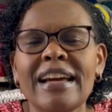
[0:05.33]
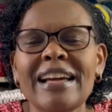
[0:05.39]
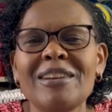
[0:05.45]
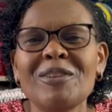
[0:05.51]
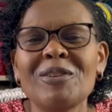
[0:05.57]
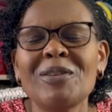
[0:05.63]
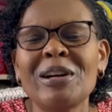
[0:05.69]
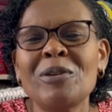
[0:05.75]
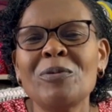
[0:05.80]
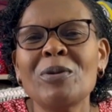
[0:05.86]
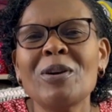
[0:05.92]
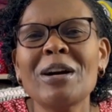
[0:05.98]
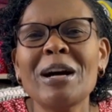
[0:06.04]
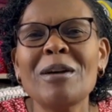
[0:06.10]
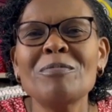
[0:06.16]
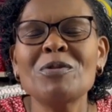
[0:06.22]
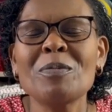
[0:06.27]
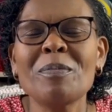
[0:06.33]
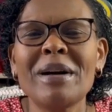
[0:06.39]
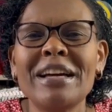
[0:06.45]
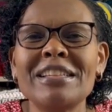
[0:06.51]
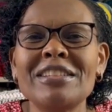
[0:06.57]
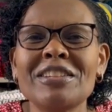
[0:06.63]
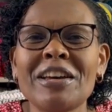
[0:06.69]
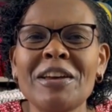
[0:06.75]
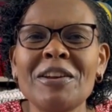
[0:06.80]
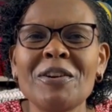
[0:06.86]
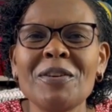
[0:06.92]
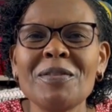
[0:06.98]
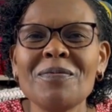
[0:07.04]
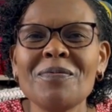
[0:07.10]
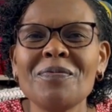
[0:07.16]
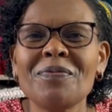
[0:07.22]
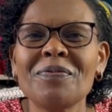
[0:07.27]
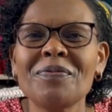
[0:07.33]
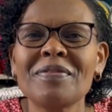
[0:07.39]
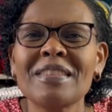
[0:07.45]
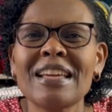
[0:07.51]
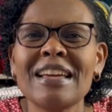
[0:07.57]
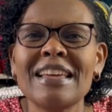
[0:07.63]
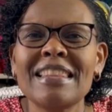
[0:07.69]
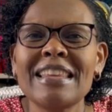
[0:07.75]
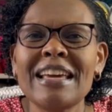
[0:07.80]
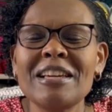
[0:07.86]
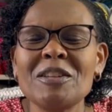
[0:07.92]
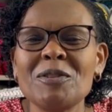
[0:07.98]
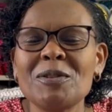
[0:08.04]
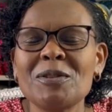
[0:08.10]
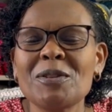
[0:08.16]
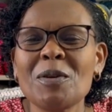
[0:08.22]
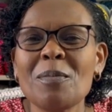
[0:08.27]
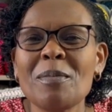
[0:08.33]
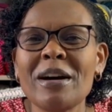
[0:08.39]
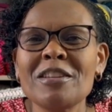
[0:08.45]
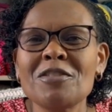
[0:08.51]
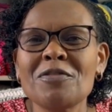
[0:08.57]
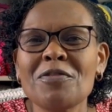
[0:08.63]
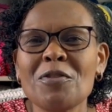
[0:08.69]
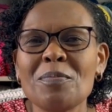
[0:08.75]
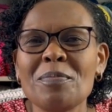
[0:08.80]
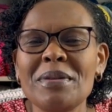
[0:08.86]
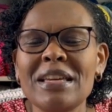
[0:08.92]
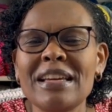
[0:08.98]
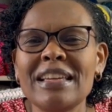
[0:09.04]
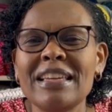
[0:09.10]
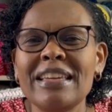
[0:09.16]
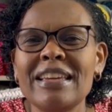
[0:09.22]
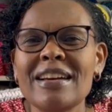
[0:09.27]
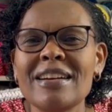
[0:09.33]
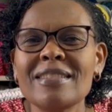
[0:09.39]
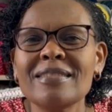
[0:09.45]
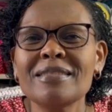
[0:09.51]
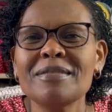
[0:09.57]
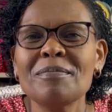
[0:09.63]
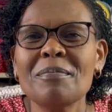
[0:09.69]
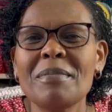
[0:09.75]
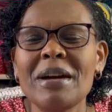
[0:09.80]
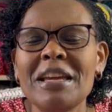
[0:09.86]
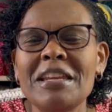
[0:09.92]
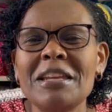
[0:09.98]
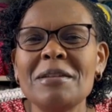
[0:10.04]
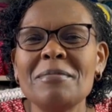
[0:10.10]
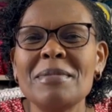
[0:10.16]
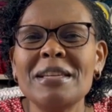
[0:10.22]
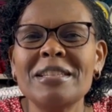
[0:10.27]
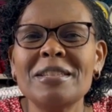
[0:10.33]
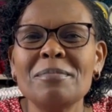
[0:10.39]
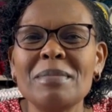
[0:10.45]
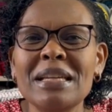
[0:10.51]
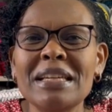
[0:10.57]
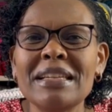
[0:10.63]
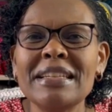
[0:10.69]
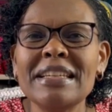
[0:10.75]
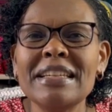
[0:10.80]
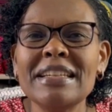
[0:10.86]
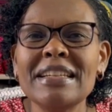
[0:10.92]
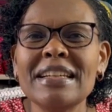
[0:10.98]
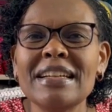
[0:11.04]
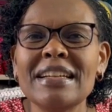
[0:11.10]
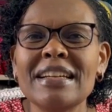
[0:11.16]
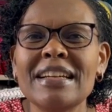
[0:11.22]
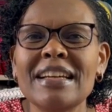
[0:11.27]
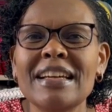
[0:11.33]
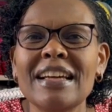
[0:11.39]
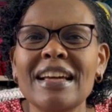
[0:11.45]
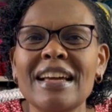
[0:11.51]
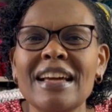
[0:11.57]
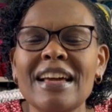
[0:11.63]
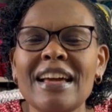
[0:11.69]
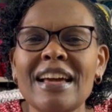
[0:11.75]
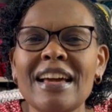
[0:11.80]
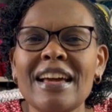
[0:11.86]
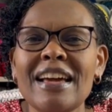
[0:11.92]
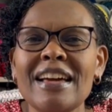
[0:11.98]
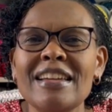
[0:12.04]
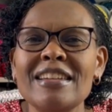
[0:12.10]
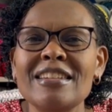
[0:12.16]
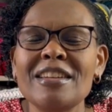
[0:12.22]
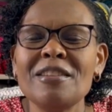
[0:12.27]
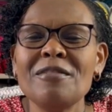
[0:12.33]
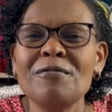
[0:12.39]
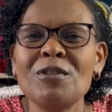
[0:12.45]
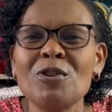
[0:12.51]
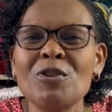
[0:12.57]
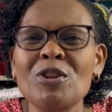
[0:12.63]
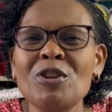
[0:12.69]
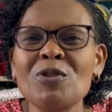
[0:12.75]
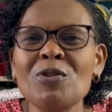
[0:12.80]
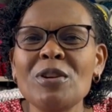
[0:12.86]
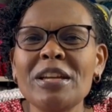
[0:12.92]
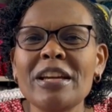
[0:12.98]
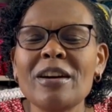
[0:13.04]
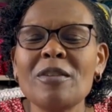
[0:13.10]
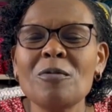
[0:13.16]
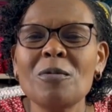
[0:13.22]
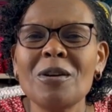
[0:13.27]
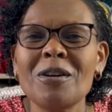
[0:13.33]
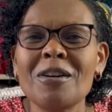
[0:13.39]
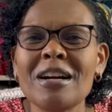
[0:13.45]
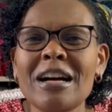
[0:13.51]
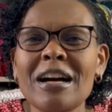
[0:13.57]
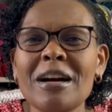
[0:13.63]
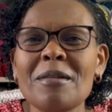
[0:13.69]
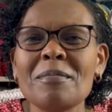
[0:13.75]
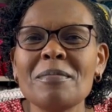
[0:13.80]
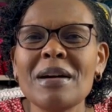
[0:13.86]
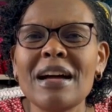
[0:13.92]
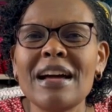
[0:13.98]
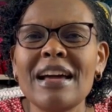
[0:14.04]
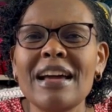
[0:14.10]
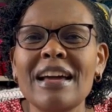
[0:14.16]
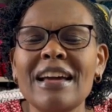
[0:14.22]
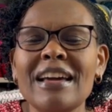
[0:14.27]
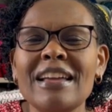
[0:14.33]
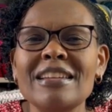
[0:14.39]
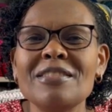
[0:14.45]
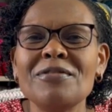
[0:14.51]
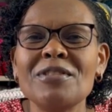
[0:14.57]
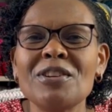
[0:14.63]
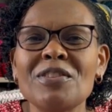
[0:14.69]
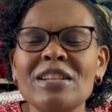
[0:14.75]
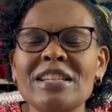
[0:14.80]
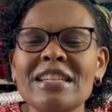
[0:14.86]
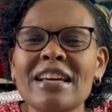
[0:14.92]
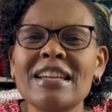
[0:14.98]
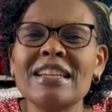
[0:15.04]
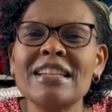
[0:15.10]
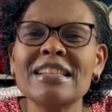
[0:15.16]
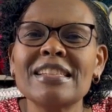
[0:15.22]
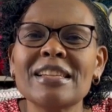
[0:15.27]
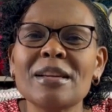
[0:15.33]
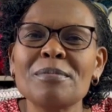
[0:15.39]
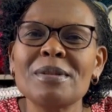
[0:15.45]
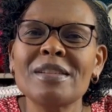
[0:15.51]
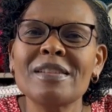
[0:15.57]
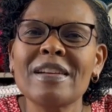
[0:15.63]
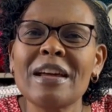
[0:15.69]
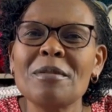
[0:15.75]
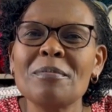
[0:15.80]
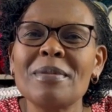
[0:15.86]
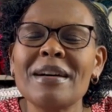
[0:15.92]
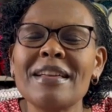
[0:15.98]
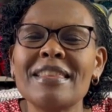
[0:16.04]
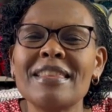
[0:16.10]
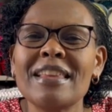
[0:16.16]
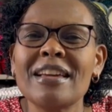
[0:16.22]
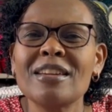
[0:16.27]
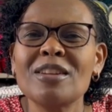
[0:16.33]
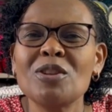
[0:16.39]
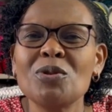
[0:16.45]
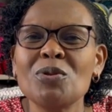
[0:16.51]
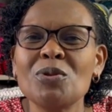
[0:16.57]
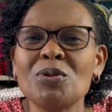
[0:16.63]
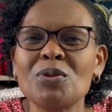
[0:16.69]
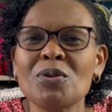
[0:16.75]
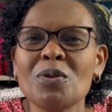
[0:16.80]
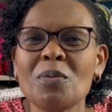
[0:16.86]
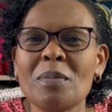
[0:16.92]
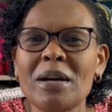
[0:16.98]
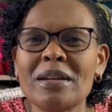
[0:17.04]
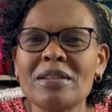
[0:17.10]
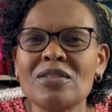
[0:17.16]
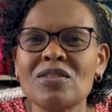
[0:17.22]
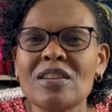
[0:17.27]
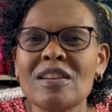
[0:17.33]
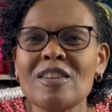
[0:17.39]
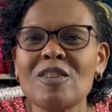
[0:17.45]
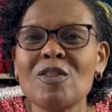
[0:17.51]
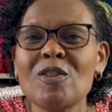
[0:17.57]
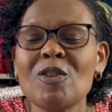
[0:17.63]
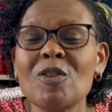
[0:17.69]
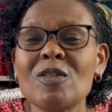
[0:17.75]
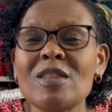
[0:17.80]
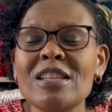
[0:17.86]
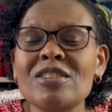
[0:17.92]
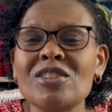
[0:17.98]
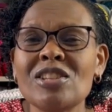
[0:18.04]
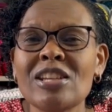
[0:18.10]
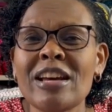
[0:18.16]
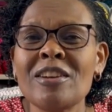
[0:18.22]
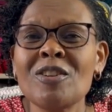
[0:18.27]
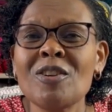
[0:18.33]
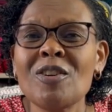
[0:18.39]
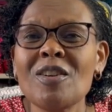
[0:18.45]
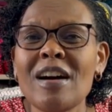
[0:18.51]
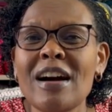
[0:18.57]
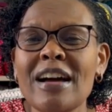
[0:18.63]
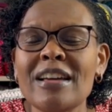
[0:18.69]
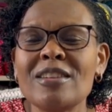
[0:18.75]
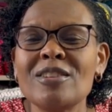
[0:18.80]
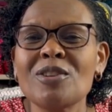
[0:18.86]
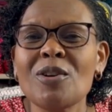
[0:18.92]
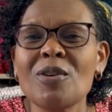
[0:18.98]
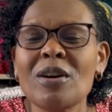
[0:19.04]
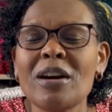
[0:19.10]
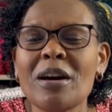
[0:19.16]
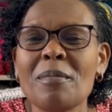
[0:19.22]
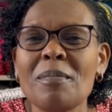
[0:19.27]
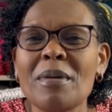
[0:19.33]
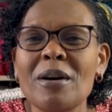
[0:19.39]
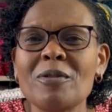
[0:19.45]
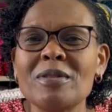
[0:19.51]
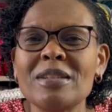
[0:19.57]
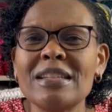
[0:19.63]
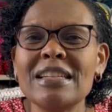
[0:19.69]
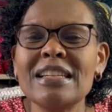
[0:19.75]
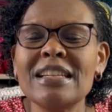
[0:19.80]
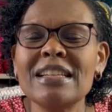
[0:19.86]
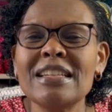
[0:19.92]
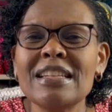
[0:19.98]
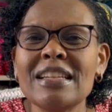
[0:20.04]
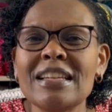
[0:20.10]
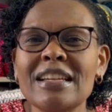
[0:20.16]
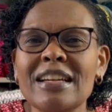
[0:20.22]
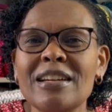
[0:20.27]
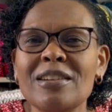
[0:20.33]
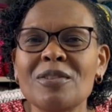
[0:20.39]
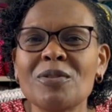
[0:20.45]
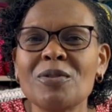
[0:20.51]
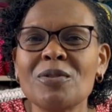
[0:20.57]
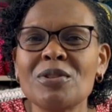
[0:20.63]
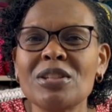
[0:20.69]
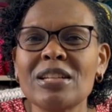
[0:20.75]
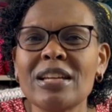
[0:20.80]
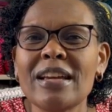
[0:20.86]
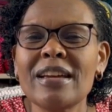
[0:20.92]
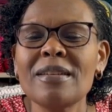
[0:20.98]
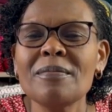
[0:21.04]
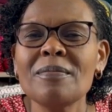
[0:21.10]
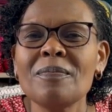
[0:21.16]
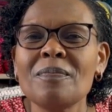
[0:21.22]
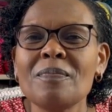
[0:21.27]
Hello and welcome to my channel. Thank you so much for being here. My name is Millie, and if you're new here, welcome, and if you're a returning subscriber, thank you so much. On this channel, I talk about knitting and crochet.